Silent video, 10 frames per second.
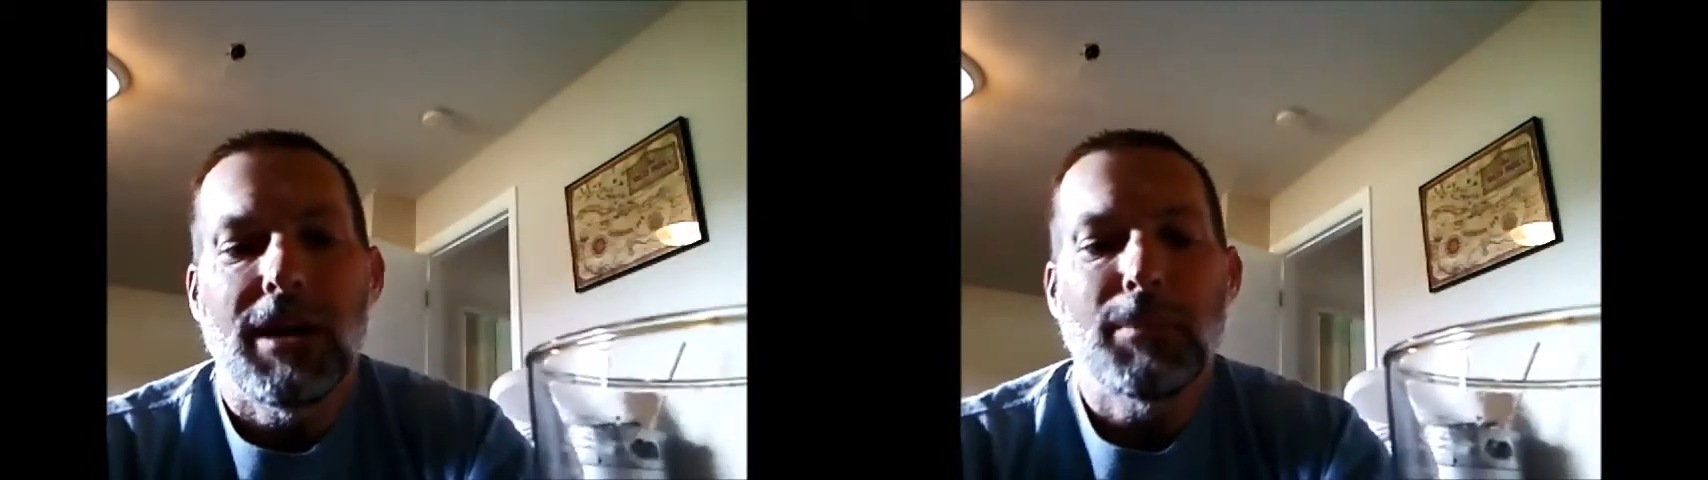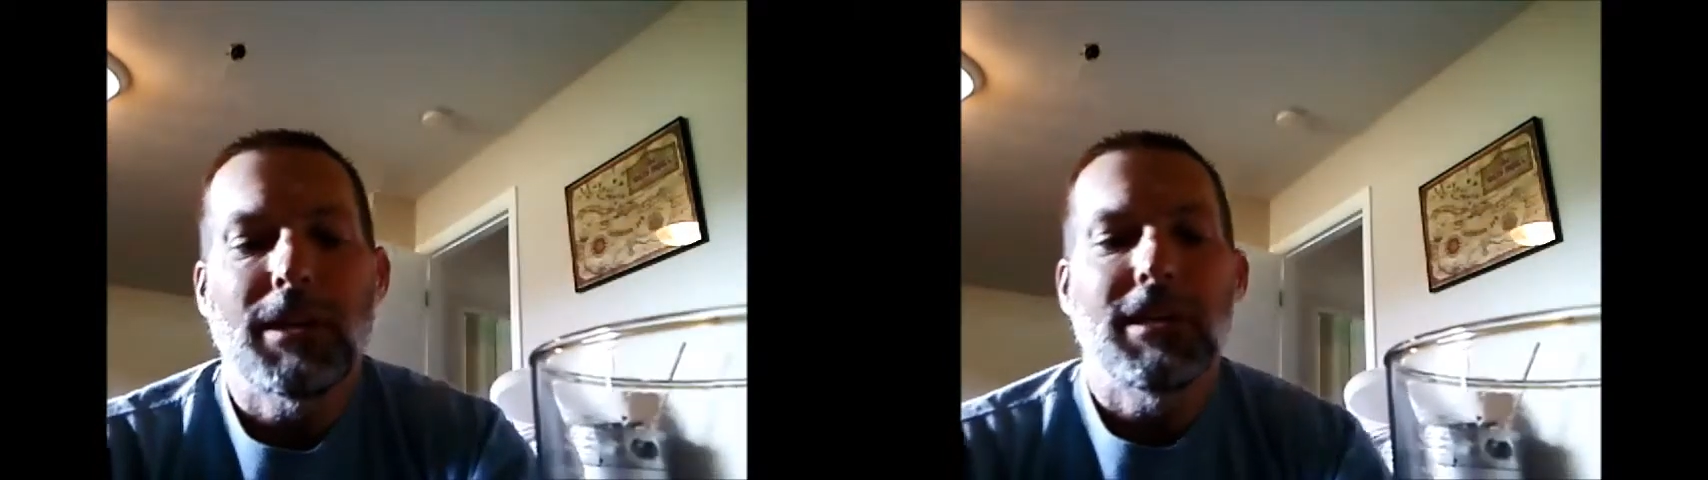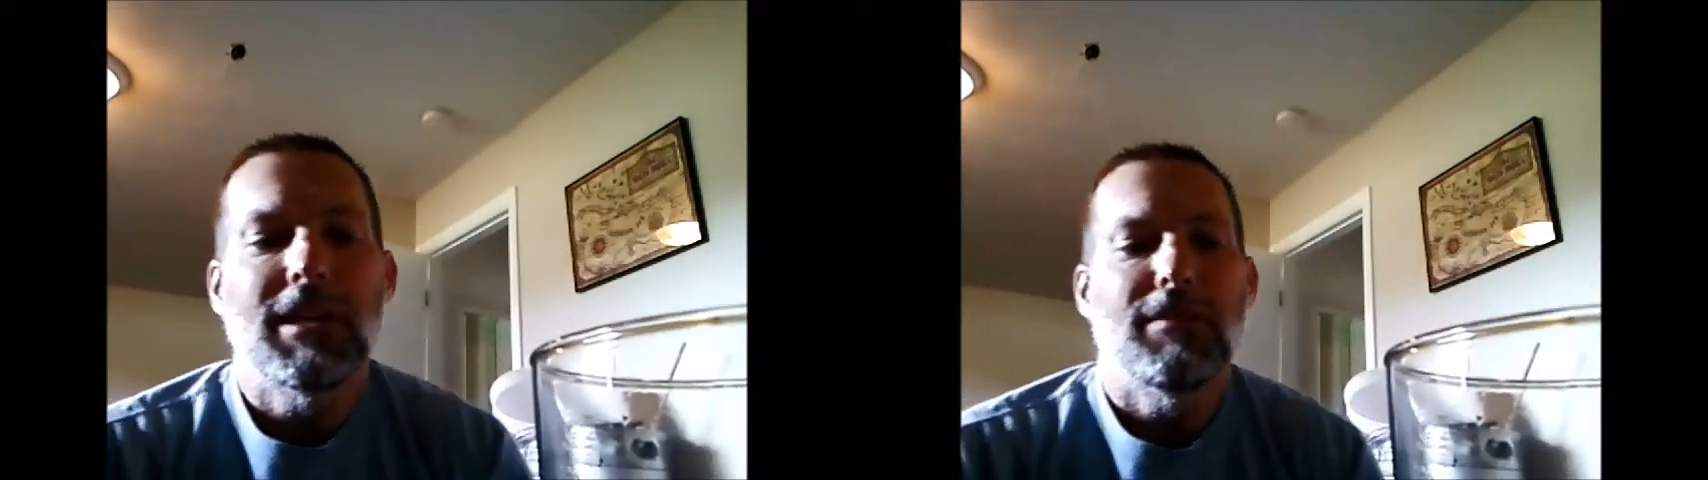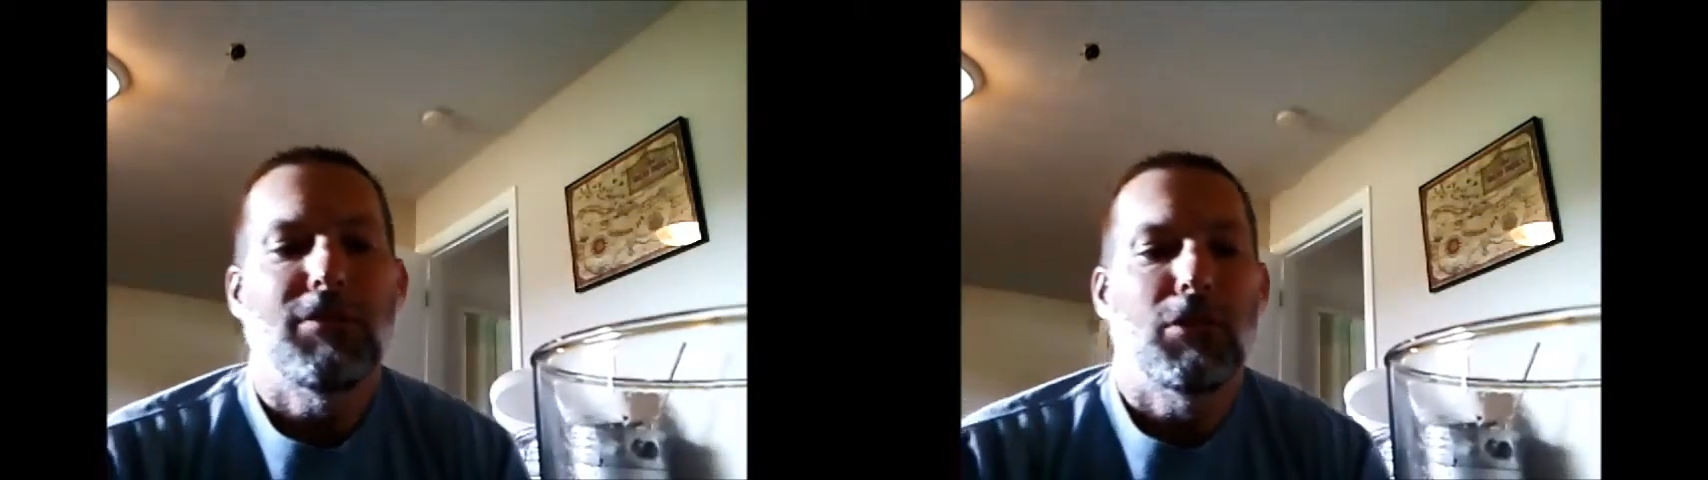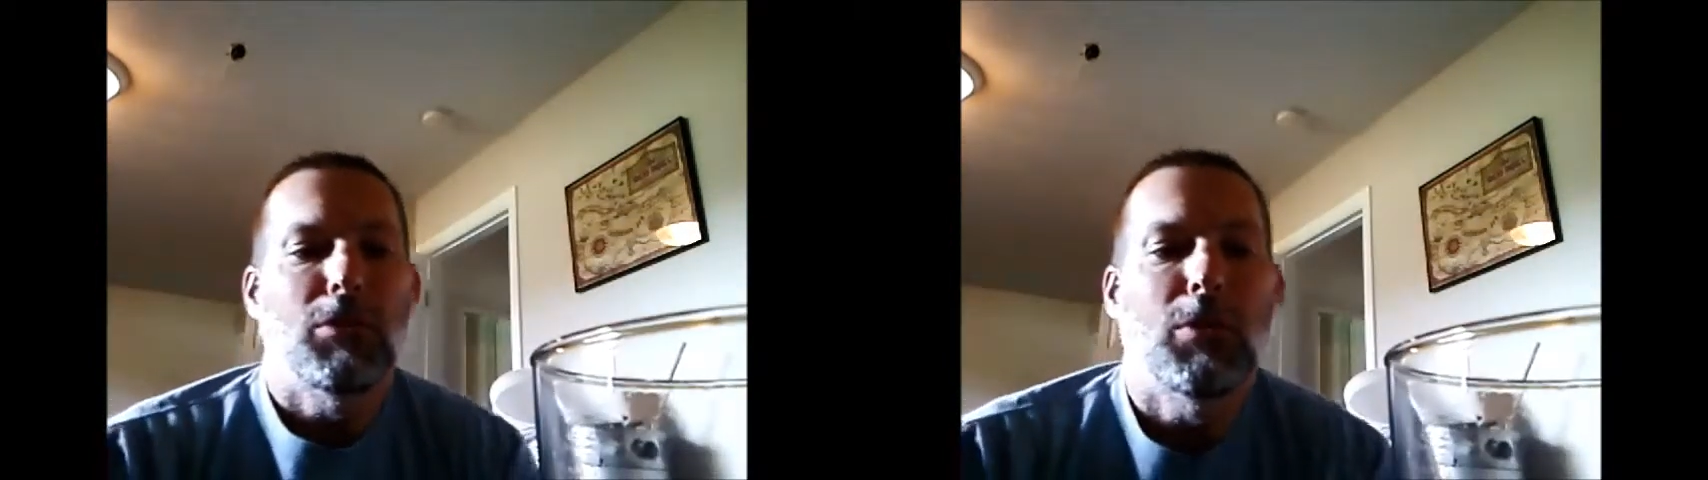I'm going to give
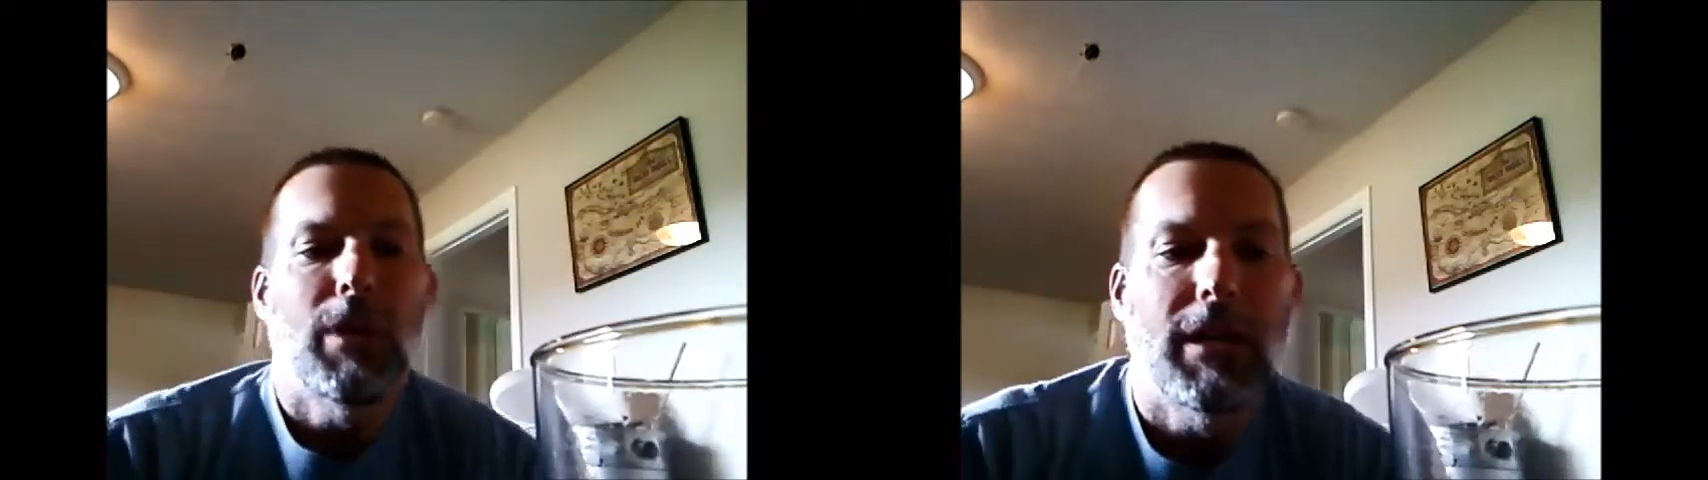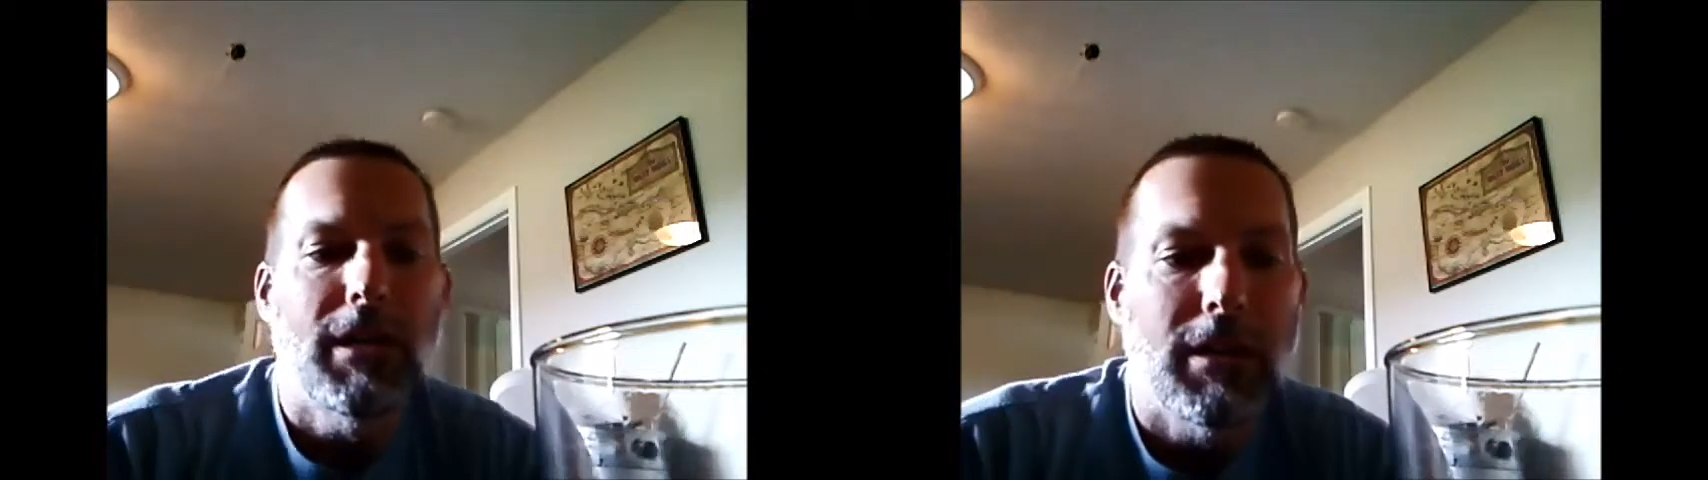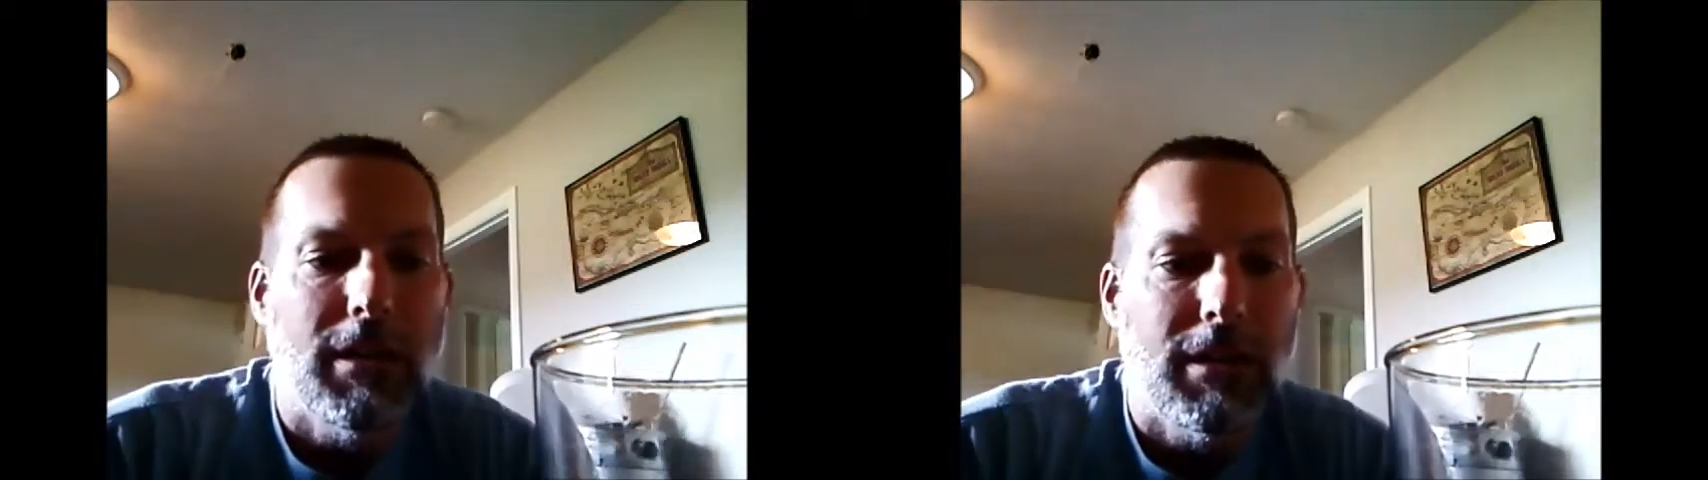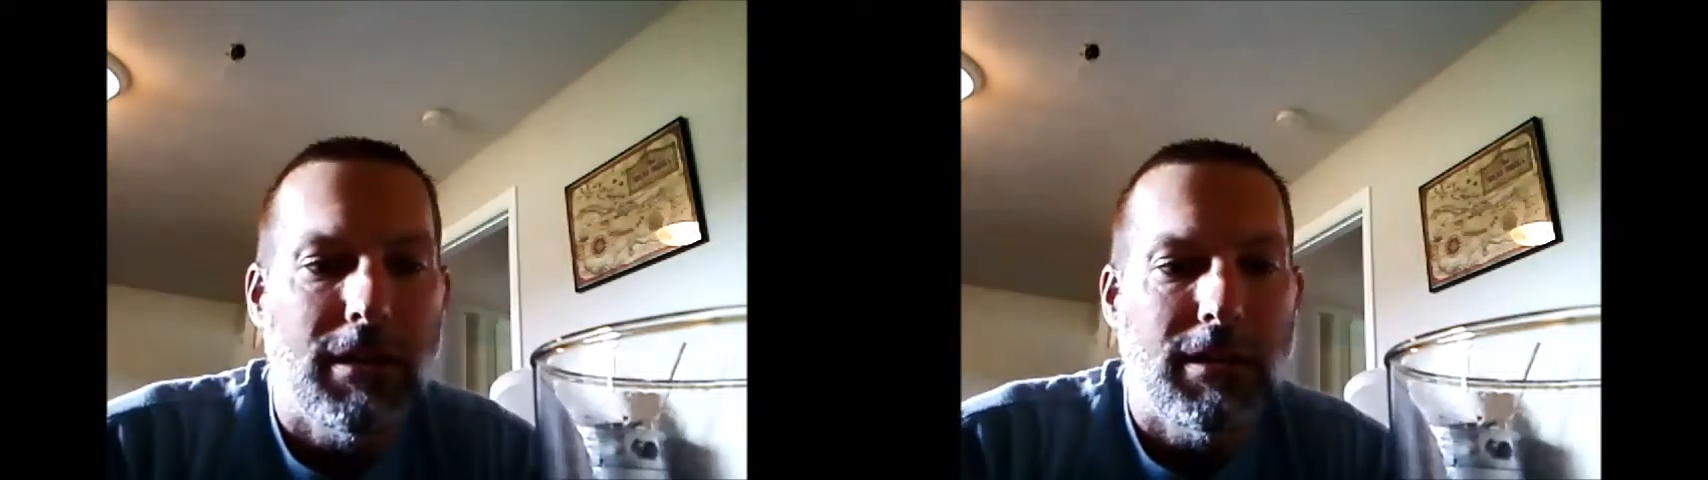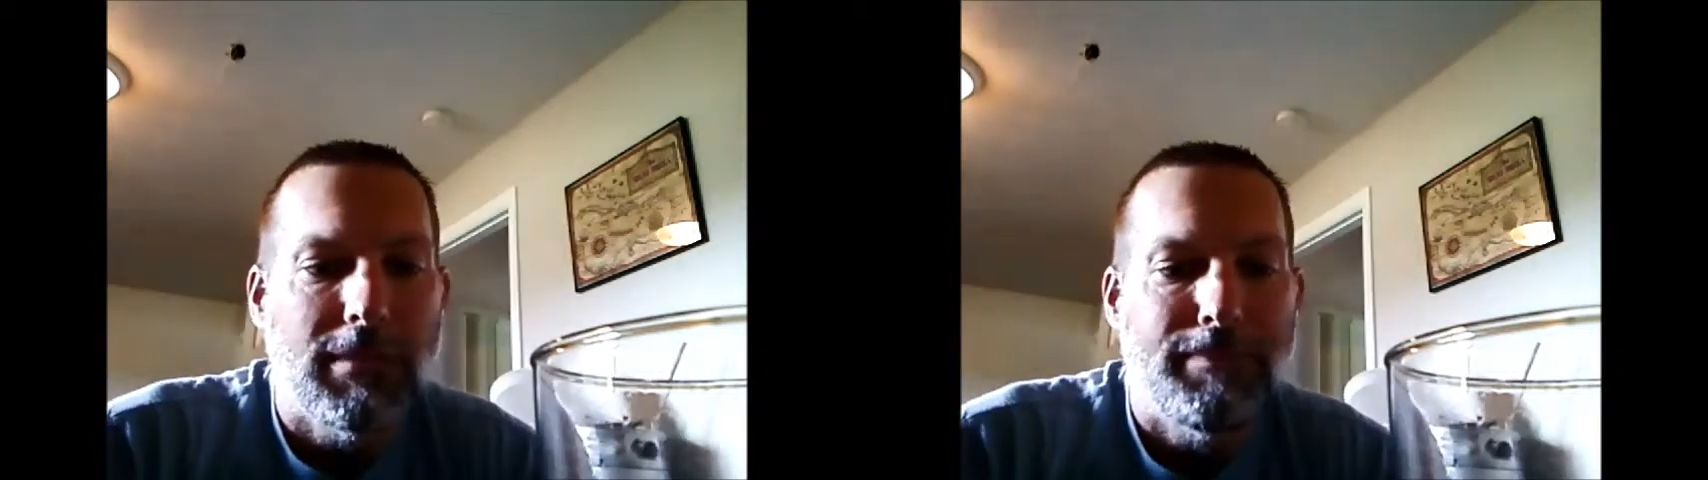you
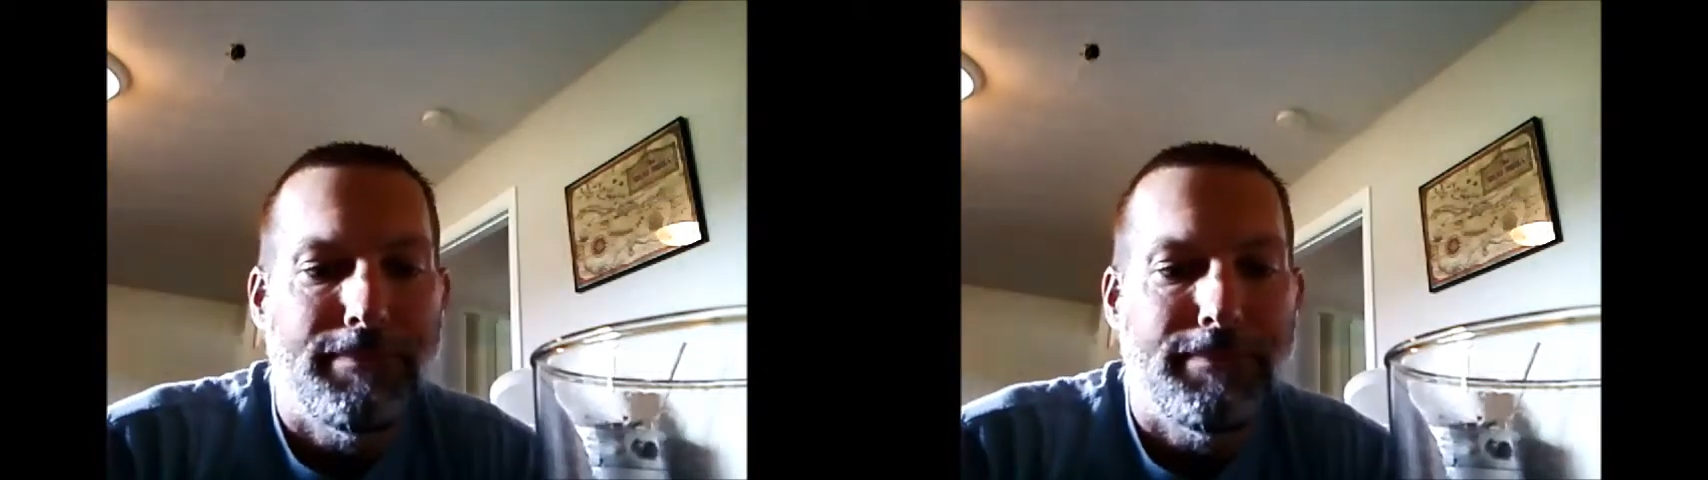a...